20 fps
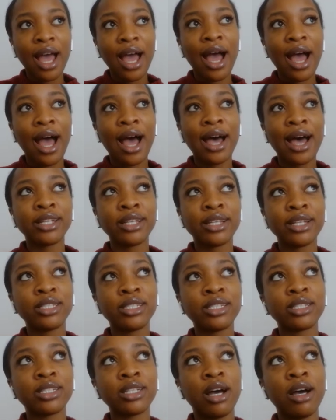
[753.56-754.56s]

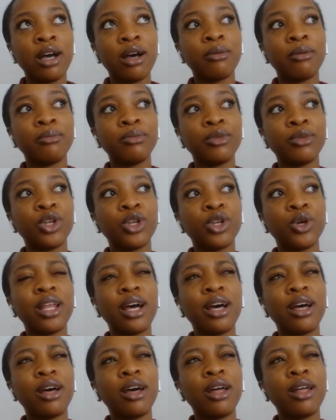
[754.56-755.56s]
Mm-hmm.
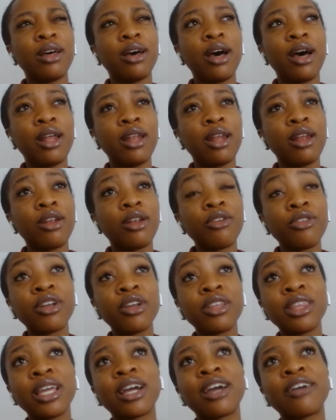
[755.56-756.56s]
And
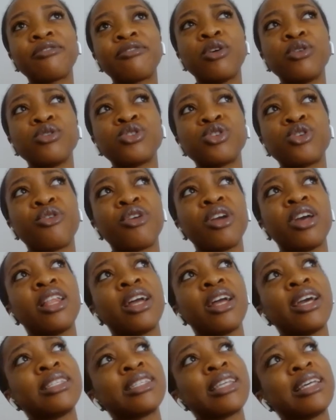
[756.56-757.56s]
another thing I've also
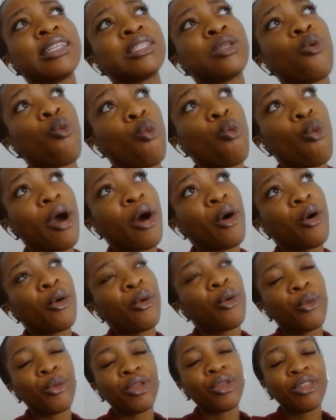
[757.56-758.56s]
realized as
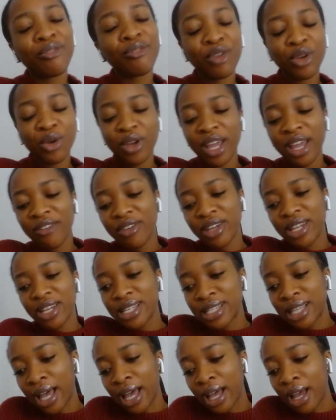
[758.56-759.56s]
well with Flo Haven
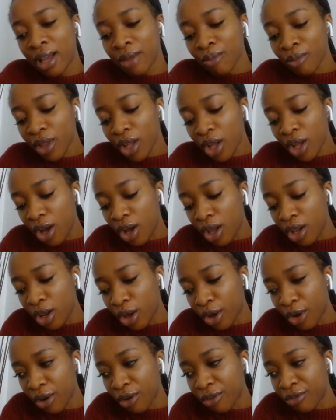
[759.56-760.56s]
is that a
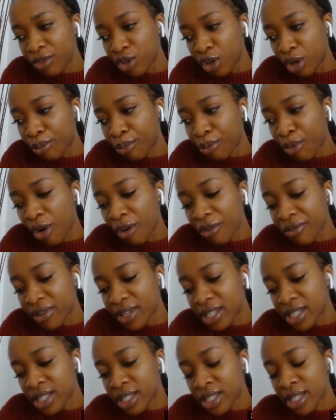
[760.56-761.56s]
lot of
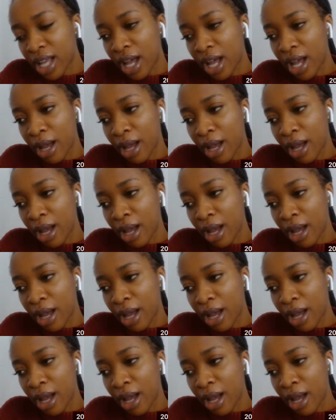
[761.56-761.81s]
nonprofits